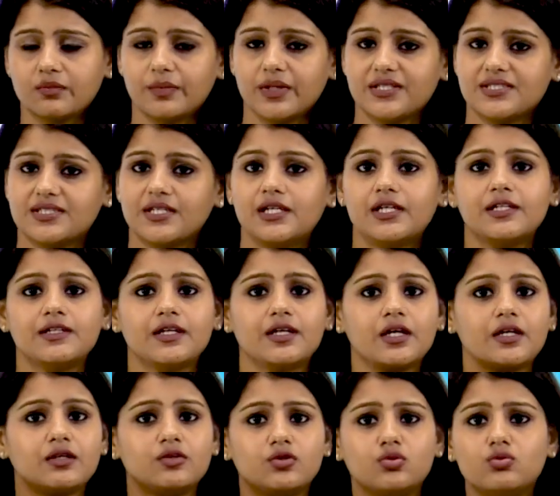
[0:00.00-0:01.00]
basically they
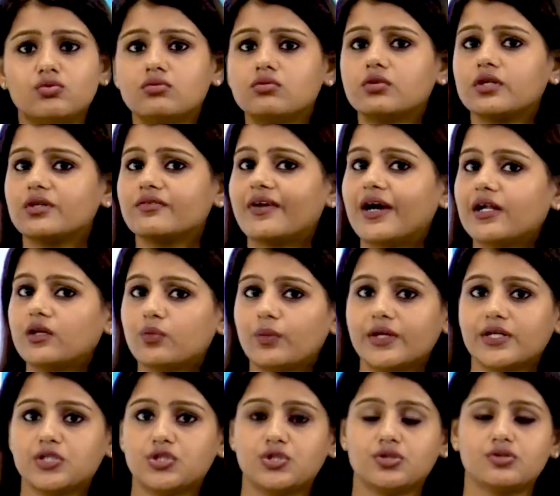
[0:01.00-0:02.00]
can do
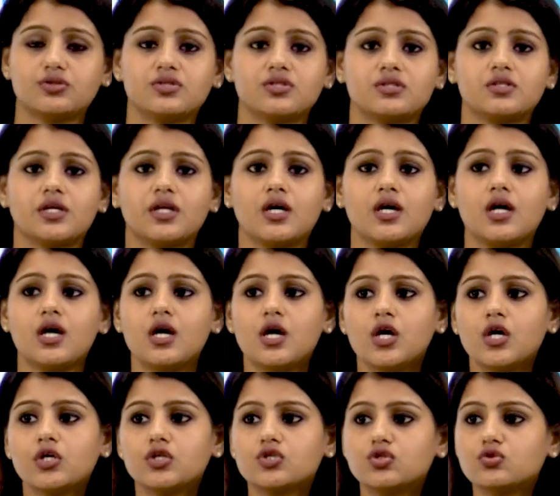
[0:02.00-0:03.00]
evaluations, they
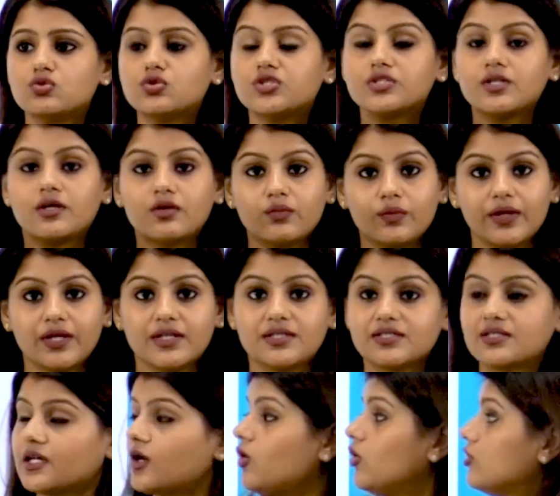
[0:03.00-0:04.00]
do
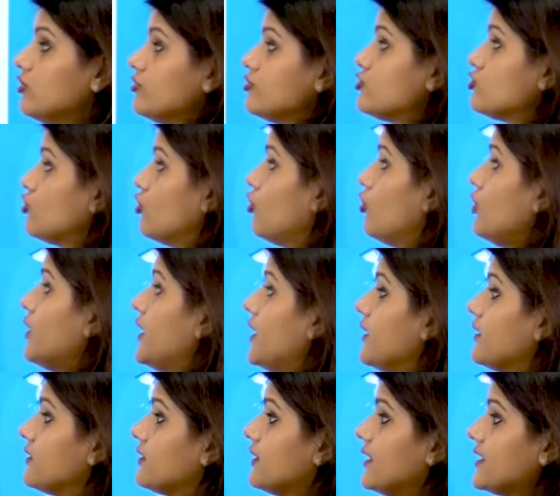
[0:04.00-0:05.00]
surveys, also
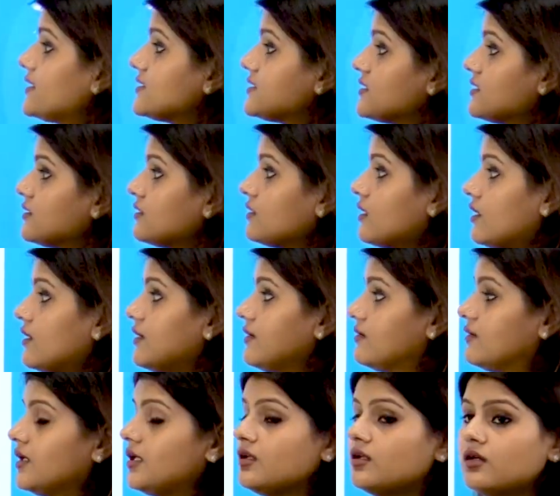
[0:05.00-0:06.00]
lesson,
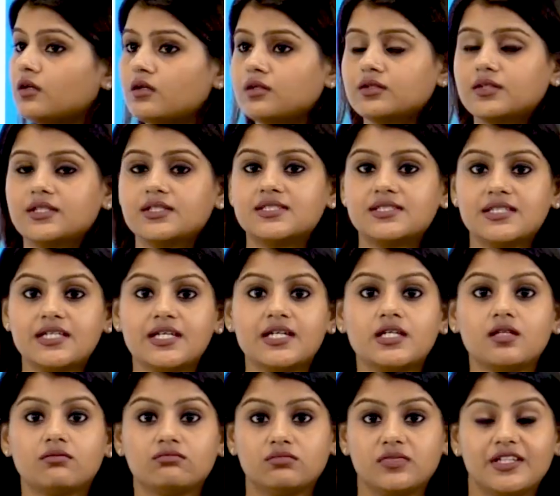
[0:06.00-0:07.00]
they learn, they
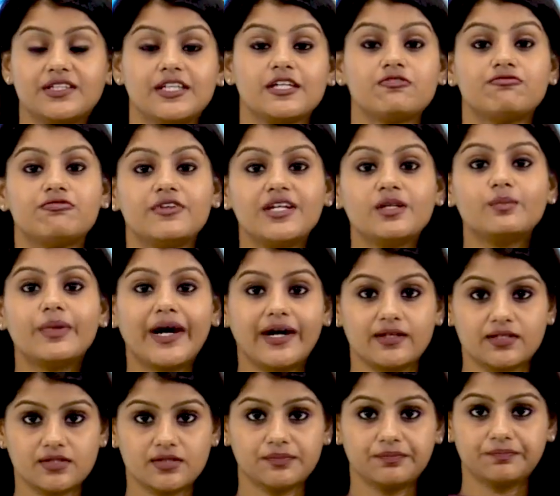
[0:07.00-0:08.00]
see, they take
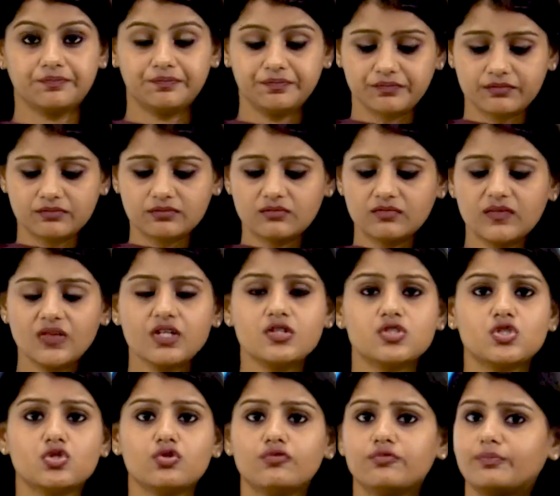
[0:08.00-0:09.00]
feedbacks.
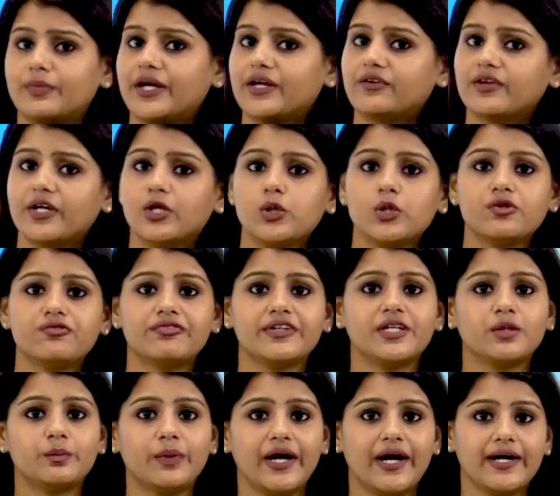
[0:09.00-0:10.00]
So by regular
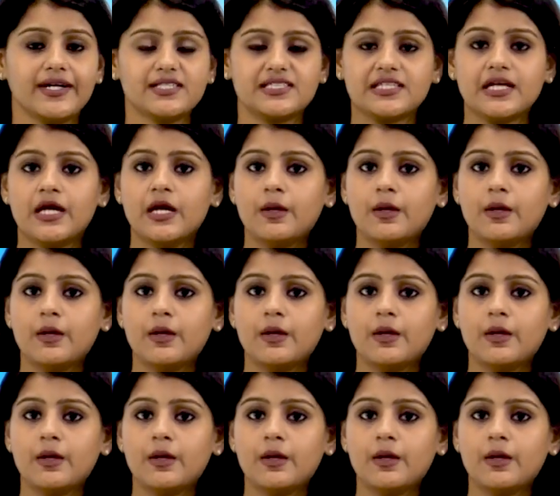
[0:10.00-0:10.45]
feedbacks,